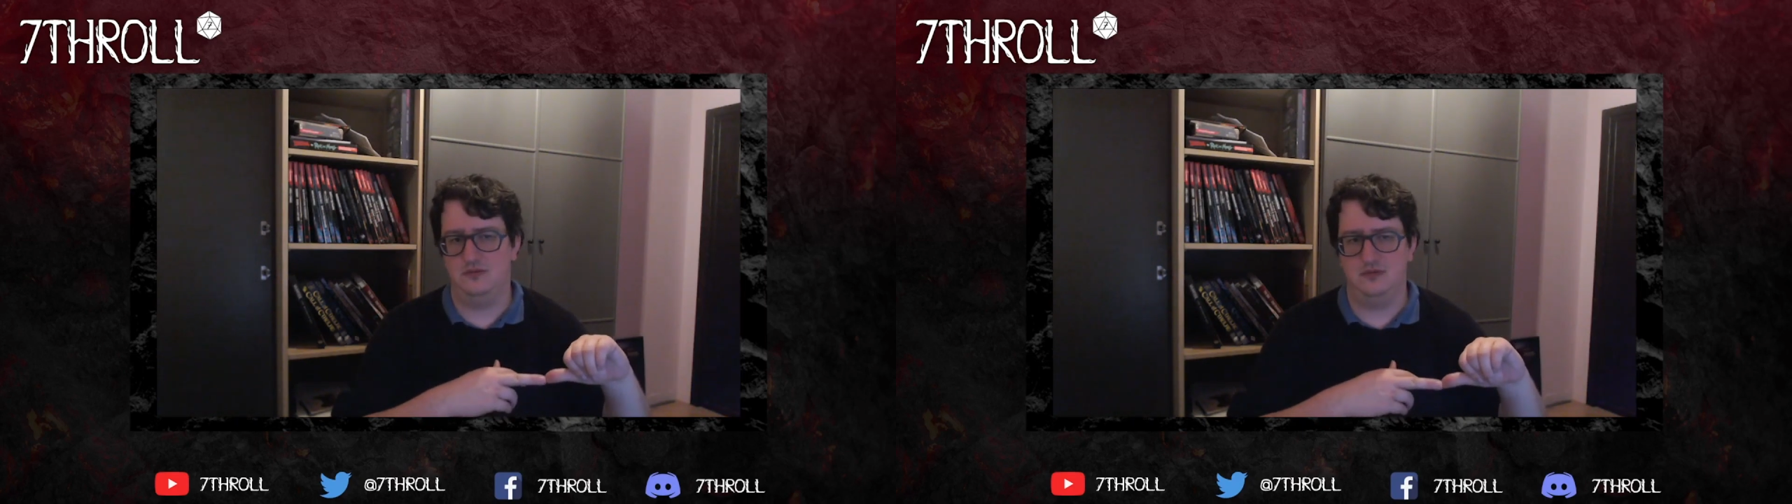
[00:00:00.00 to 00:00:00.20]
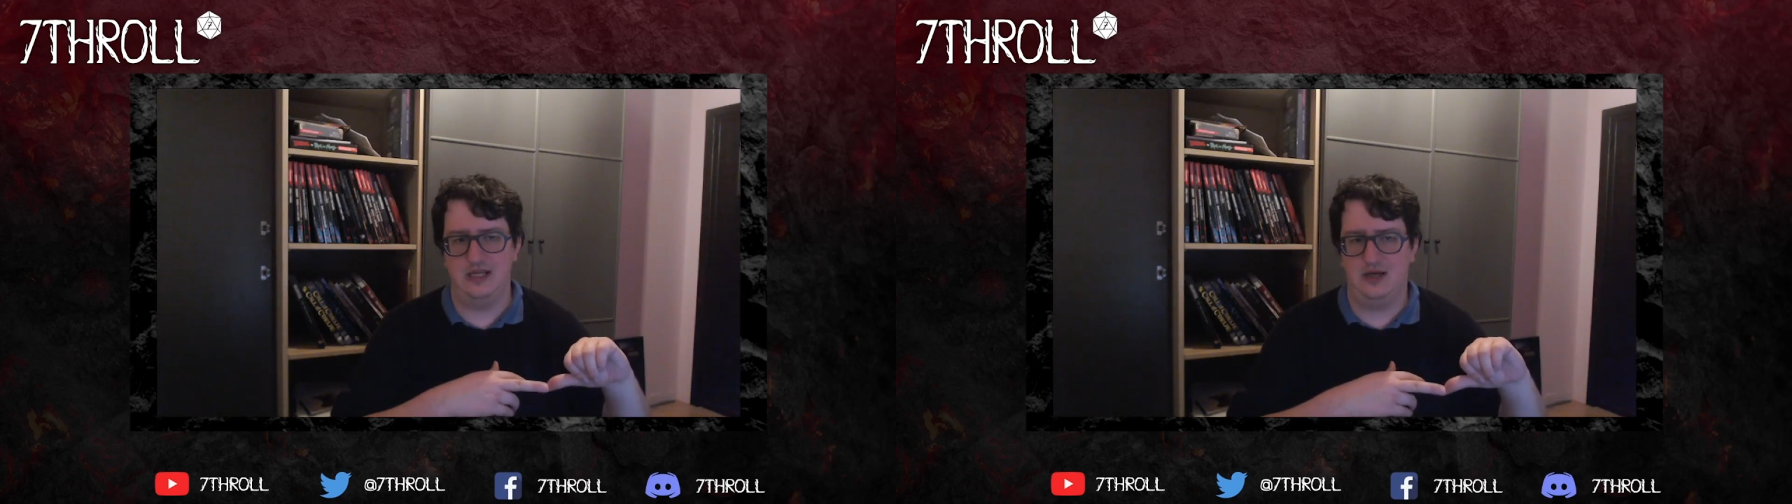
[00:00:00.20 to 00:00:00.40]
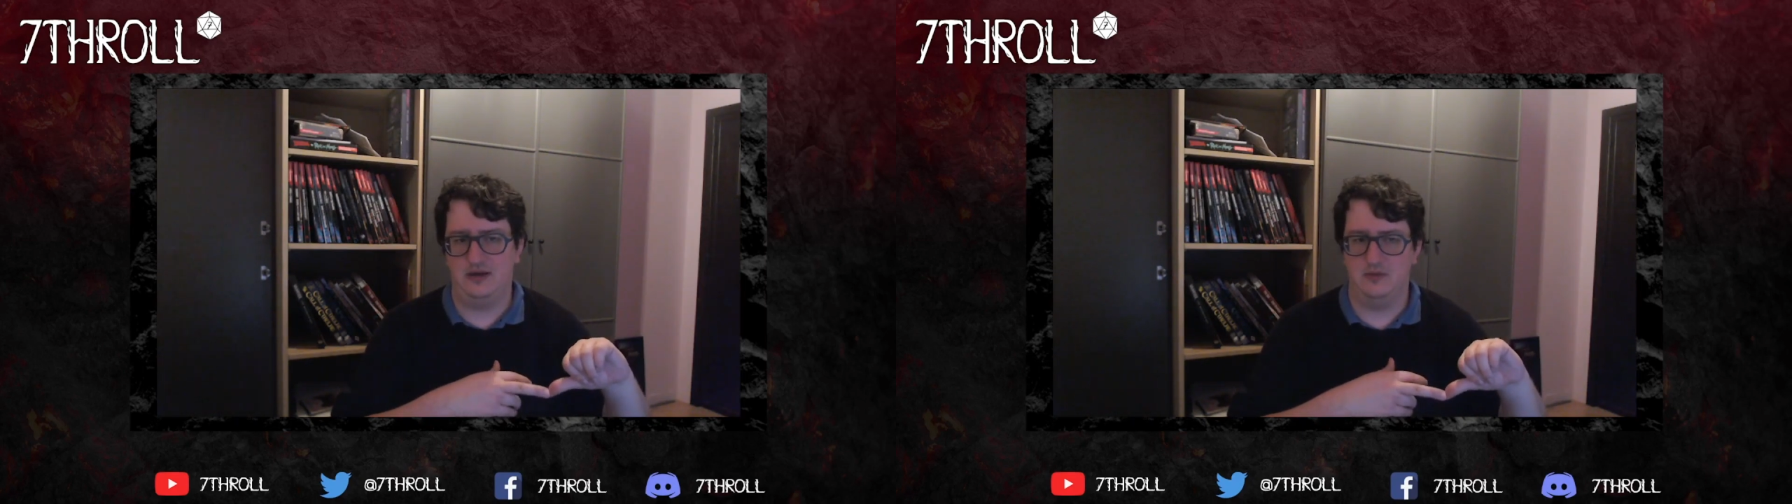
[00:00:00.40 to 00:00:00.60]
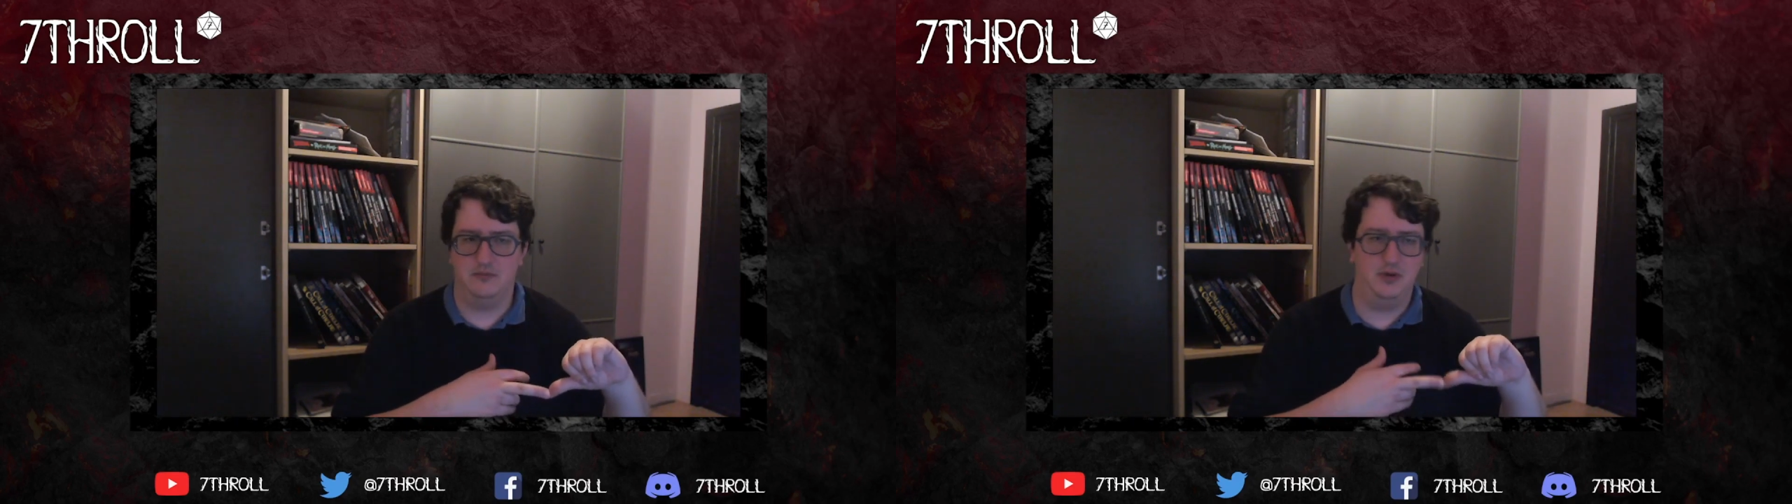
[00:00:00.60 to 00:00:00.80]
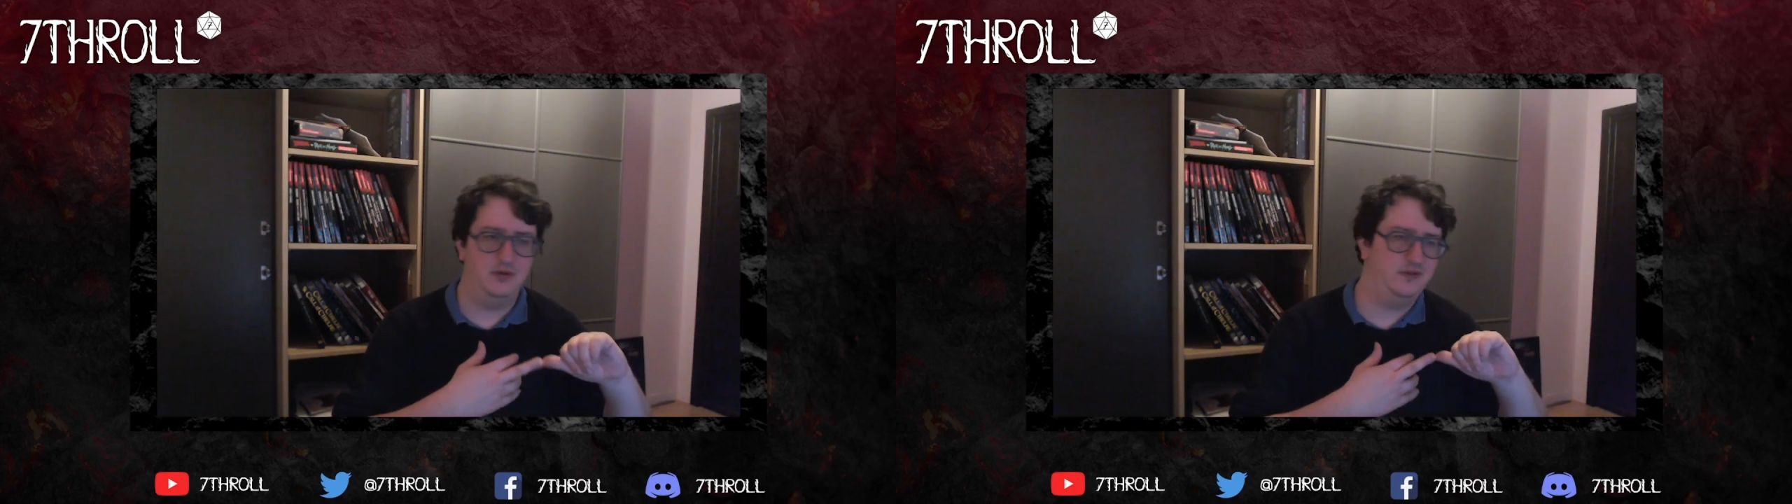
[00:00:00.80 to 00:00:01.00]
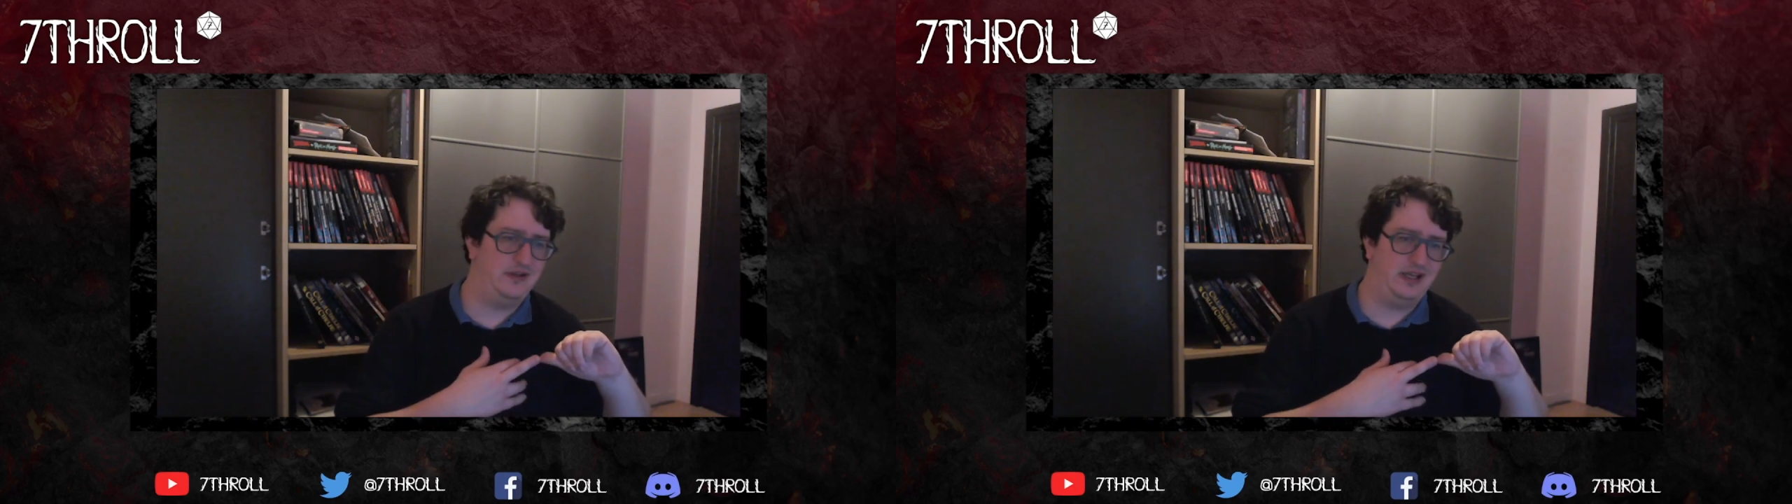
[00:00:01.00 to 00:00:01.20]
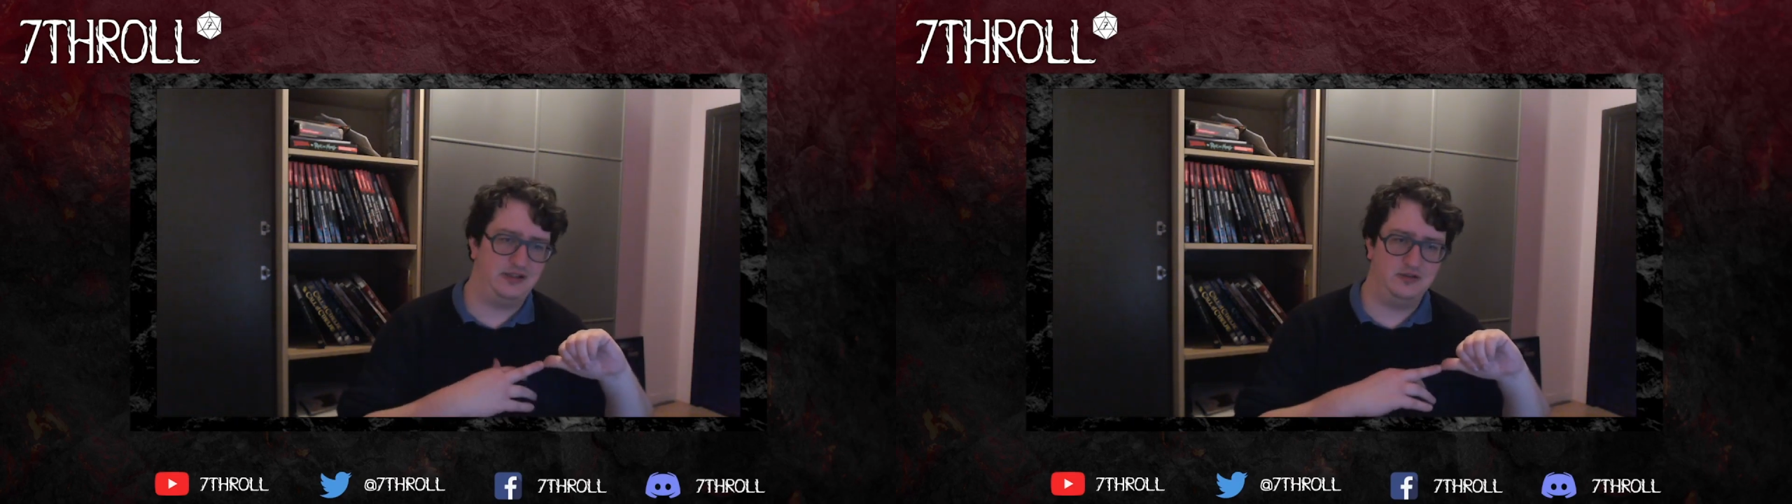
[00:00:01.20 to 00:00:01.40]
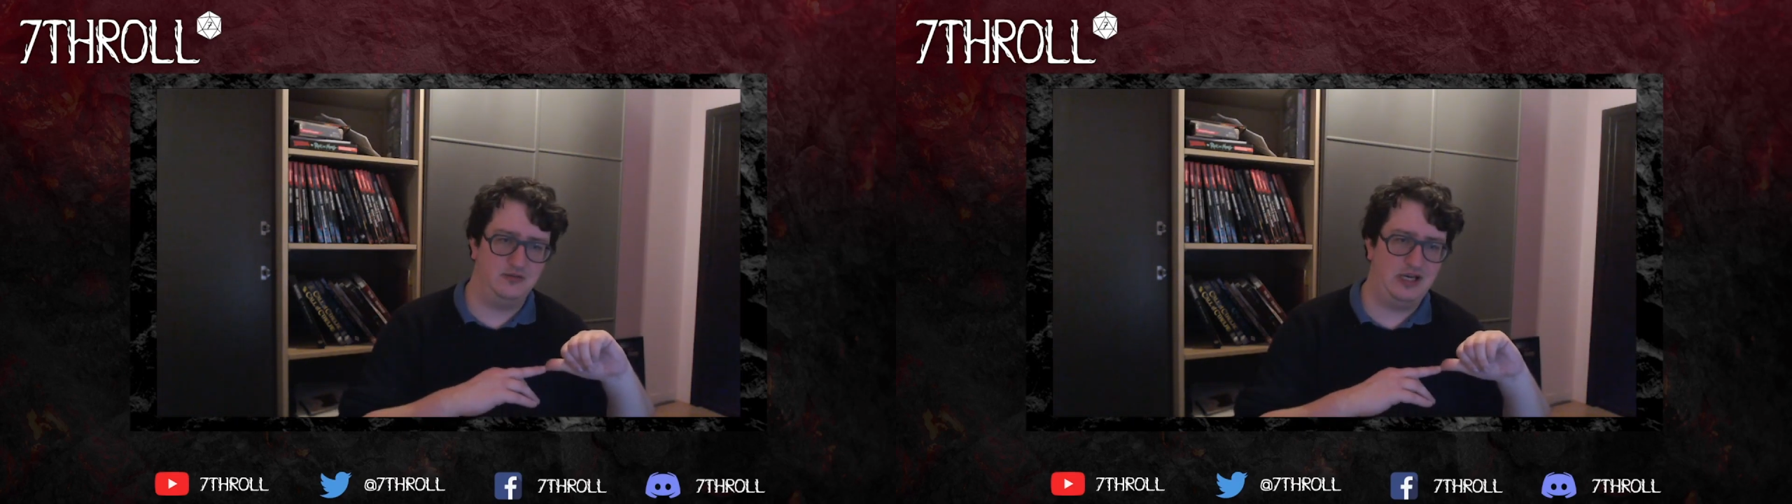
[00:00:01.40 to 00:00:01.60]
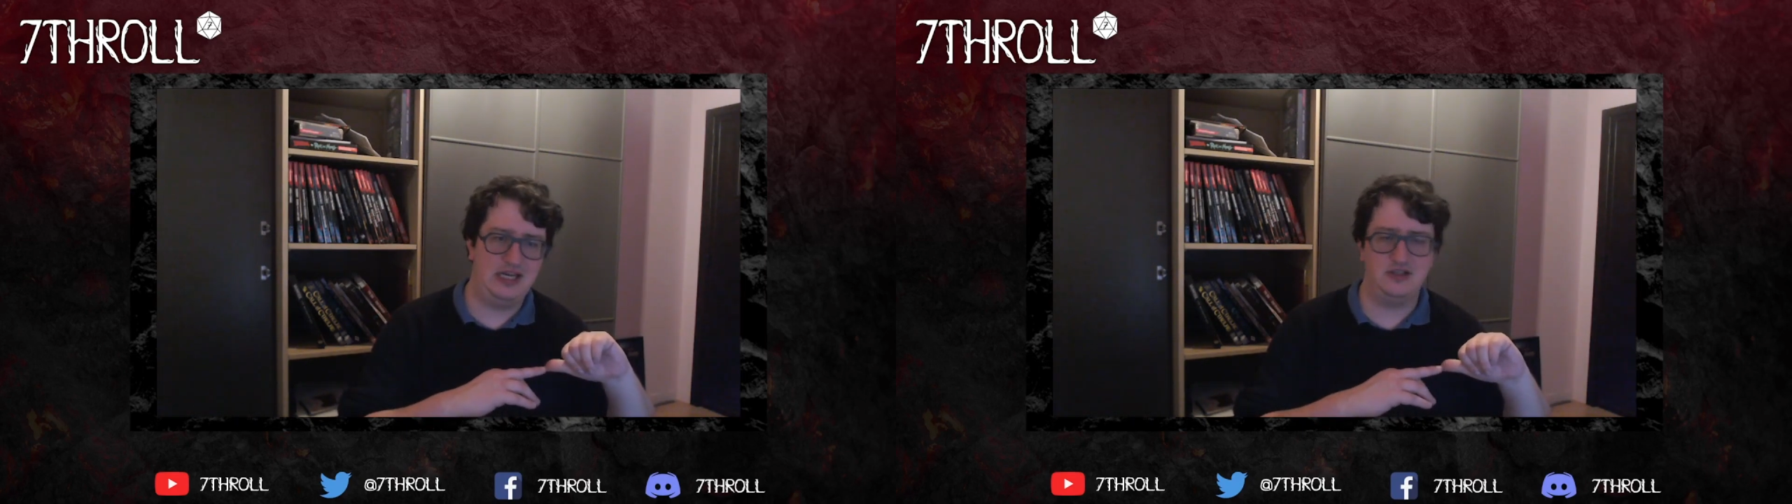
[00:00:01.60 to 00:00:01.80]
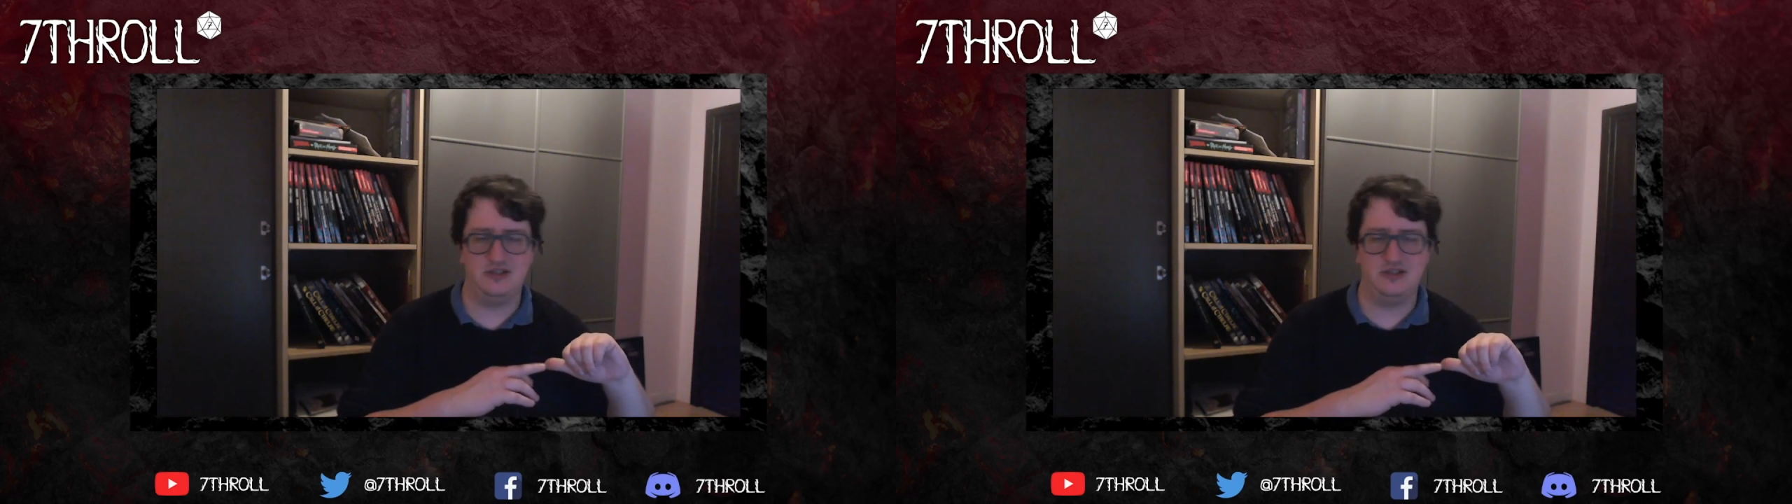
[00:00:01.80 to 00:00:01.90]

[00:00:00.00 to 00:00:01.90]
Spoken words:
now can bonus action rage